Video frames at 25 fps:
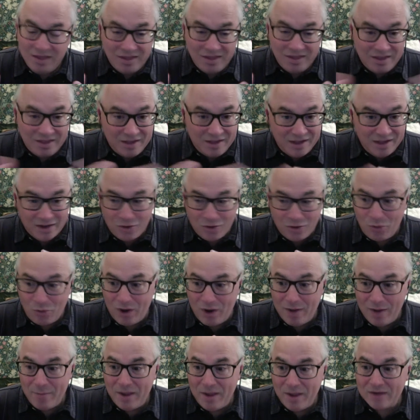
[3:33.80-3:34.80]
uh,
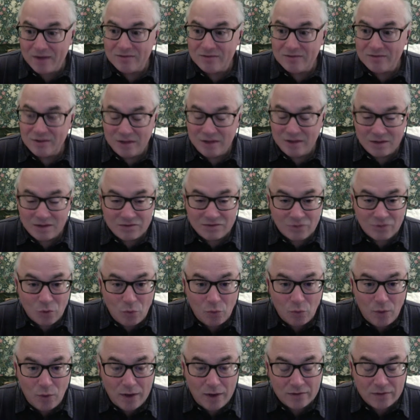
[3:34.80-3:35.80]
Crimex, that's
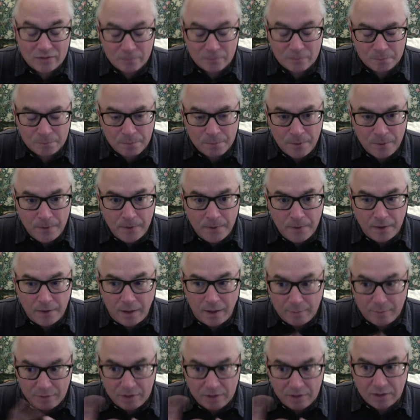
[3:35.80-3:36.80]
correct.
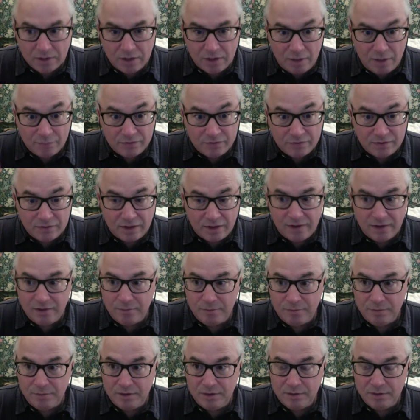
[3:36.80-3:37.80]
I'm going to come to that in a
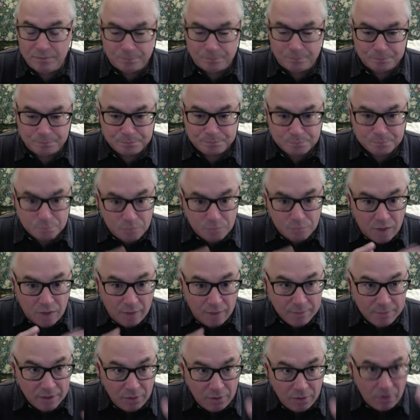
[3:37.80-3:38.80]
minute. I'm
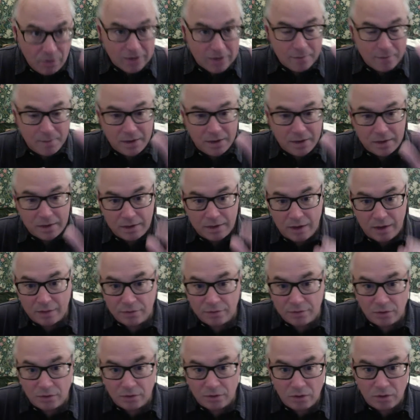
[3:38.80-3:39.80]
going to recommend
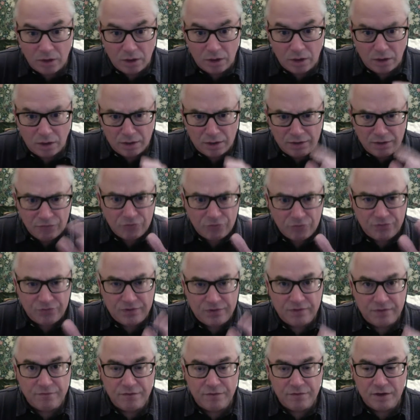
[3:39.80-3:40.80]
another uh,
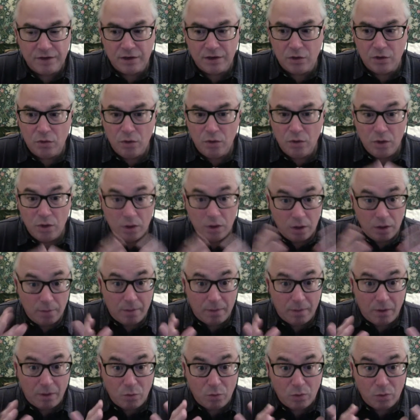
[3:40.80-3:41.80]
interesting video
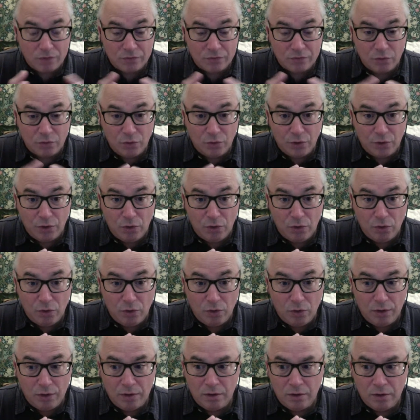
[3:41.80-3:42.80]
about what's going
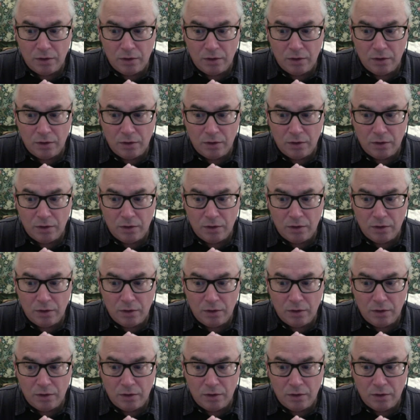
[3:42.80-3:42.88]
on